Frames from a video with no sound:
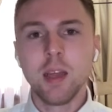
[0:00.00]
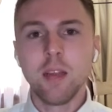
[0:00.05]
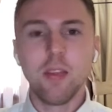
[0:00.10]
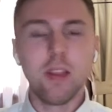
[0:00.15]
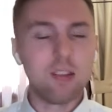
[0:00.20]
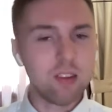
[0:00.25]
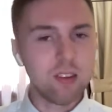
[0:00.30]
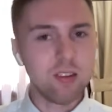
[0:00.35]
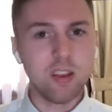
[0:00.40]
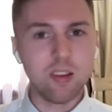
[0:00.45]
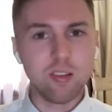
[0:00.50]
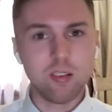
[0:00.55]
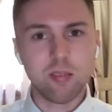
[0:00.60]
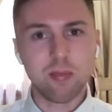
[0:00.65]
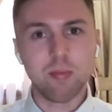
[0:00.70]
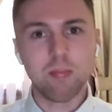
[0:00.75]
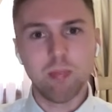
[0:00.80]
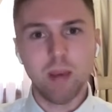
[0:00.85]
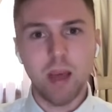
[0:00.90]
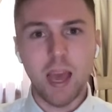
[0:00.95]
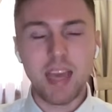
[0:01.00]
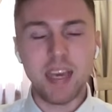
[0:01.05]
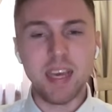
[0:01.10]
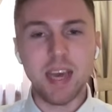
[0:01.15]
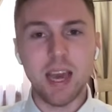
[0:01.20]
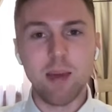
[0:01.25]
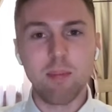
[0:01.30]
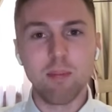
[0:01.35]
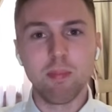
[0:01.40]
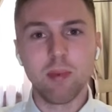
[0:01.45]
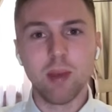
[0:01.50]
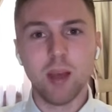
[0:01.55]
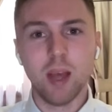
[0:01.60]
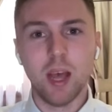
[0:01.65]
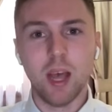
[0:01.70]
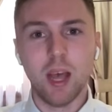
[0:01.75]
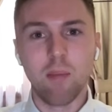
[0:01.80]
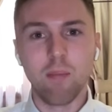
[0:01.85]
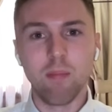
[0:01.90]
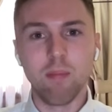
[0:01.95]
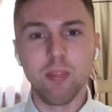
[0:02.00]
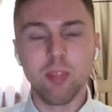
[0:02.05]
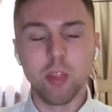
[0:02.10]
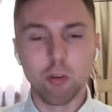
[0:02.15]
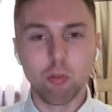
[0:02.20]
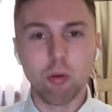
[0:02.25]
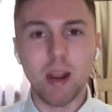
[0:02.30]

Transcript: This is his A game, the